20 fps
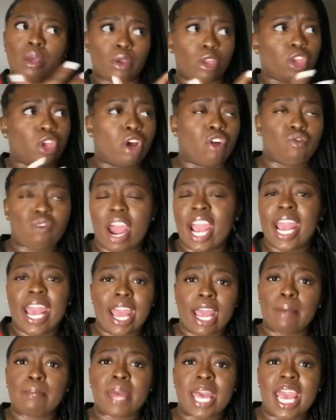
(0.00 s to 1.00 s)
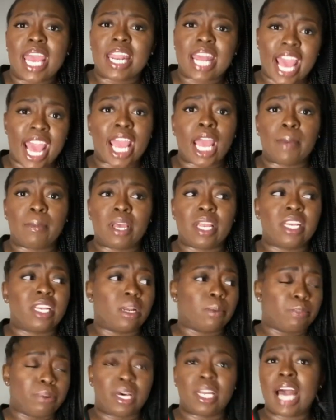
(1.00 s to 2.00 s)
your right-hand man, Haman,
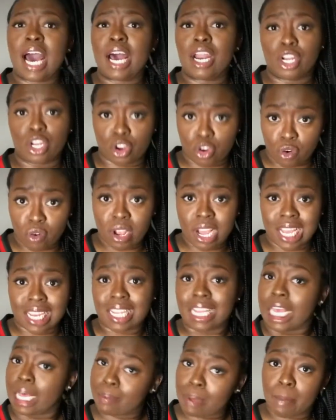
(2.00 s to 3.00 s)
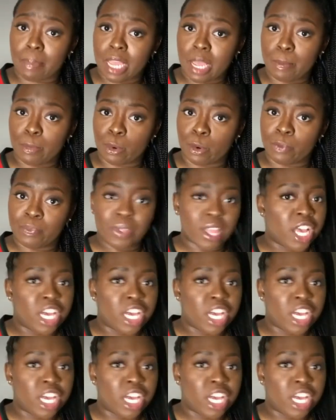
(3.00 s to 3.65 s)
done put out a decree to kill my people.